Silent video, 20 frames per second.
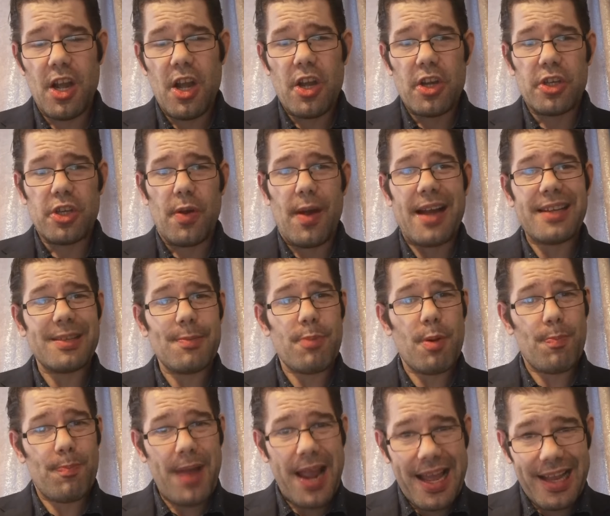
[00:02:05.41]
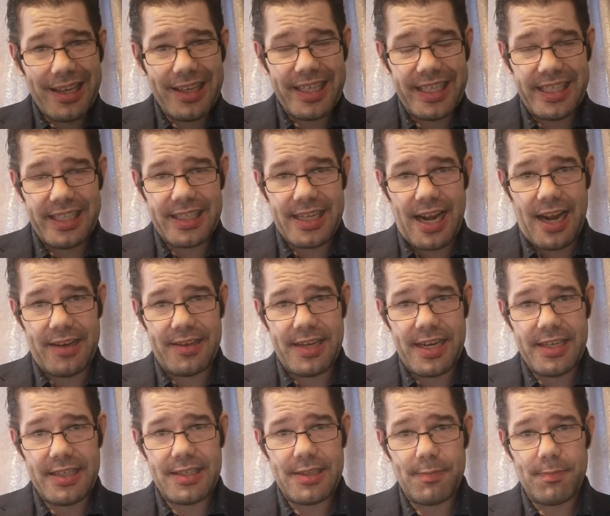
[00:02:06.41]
So as a Propel lead
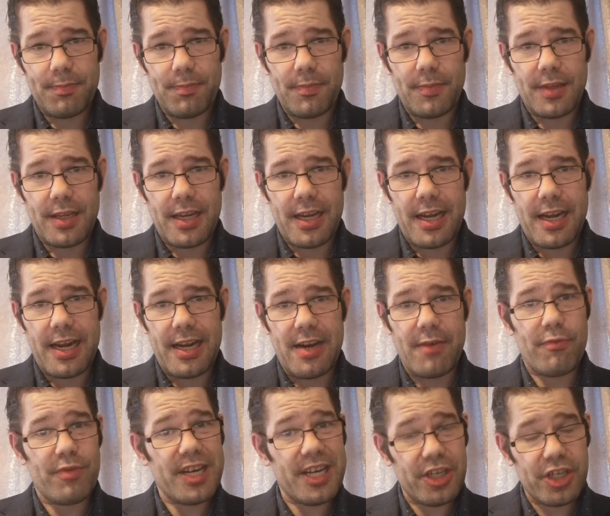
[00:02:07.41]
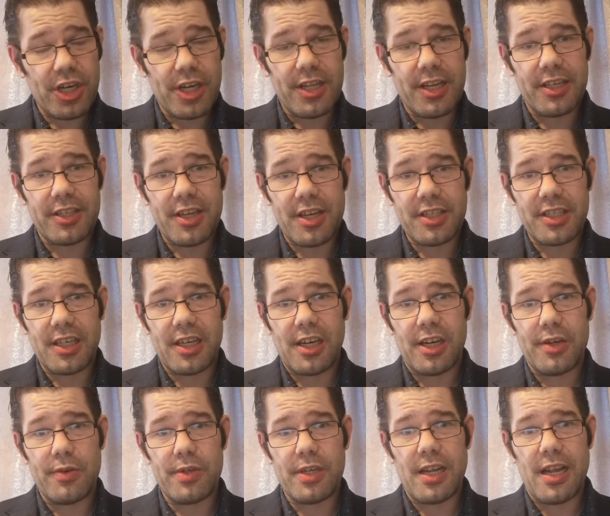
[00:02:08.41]
candidate, in a region that does
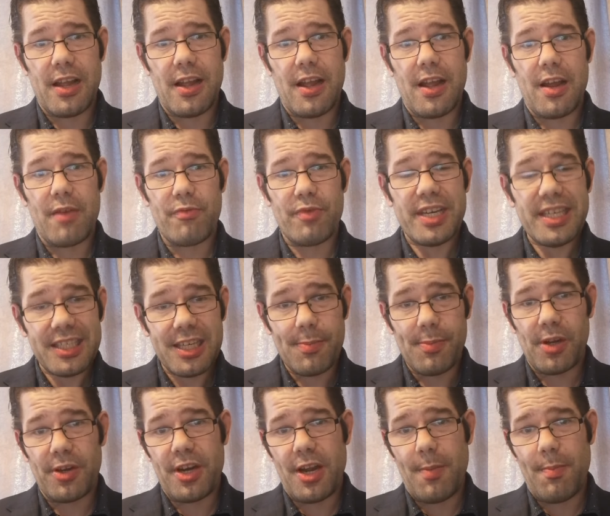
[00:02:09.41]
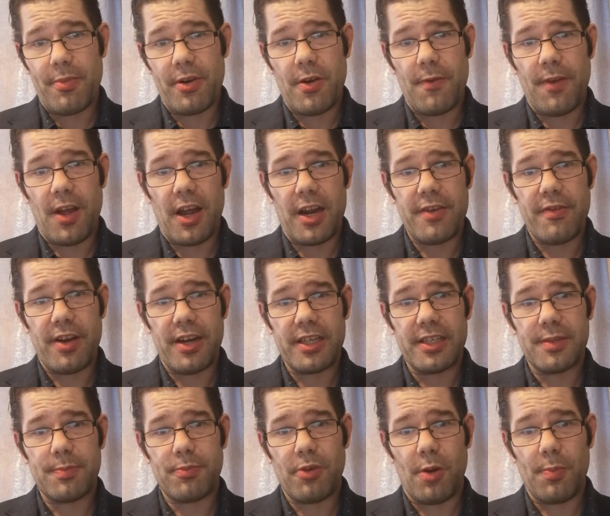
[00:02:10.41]
include a reasonable number of
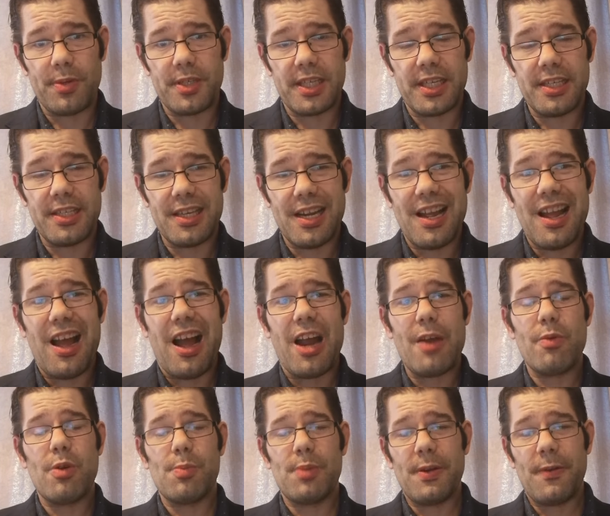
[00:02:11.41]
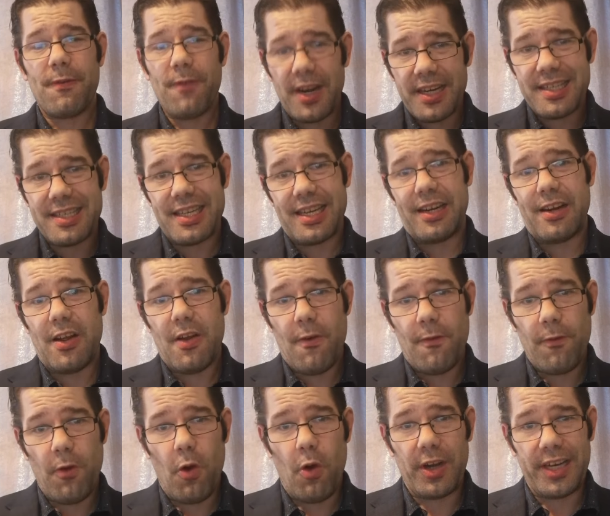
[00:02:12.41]
high-rise properties, I will be fighting
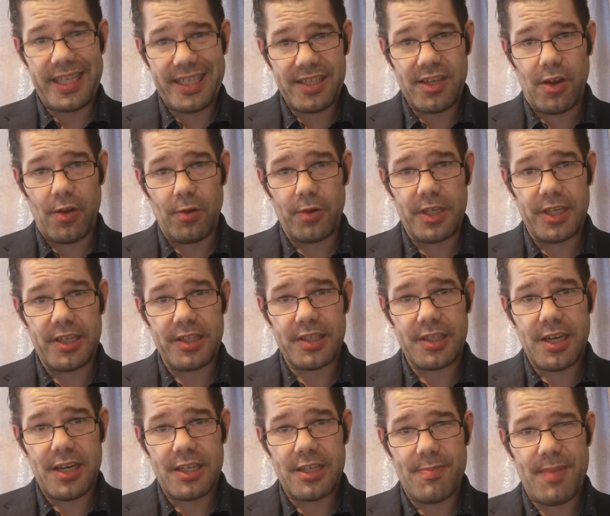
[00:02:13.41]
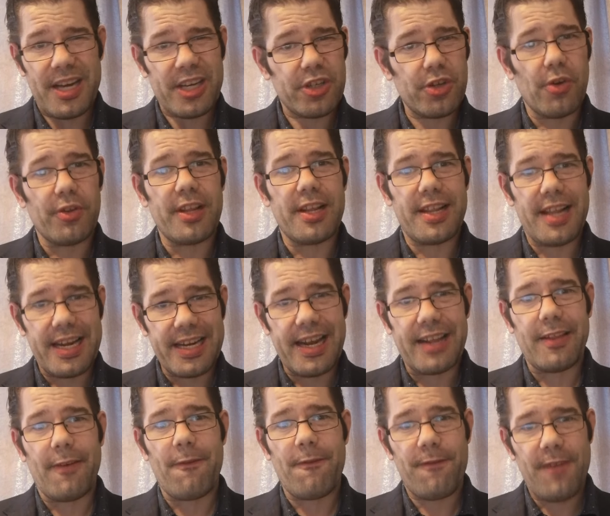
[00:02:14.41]
for leaseholders to make sure that they
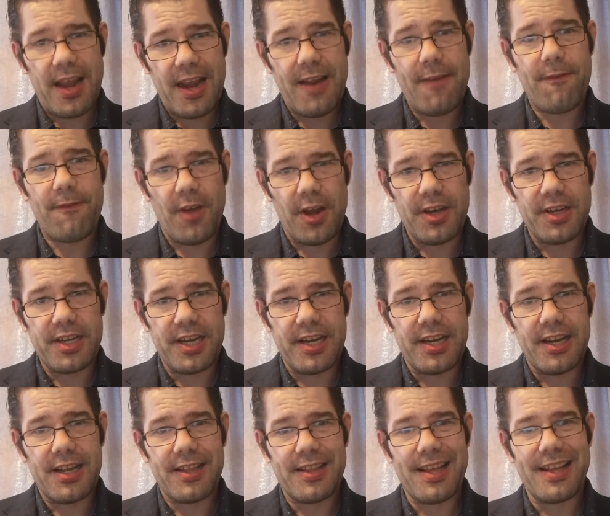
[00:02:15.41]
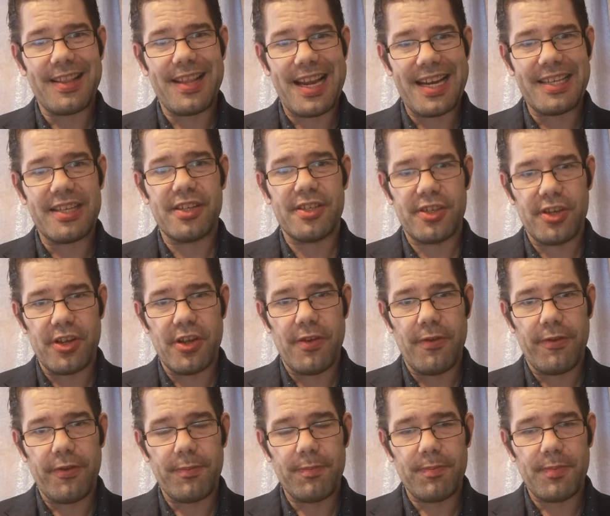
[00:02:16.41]
get the fair funding that they
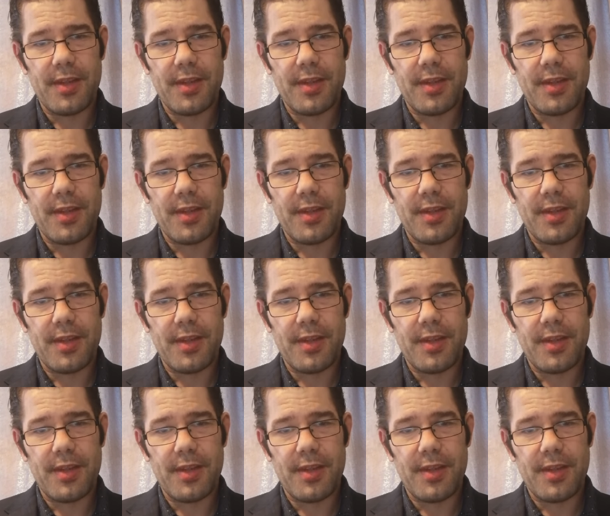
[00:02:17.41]
deserve.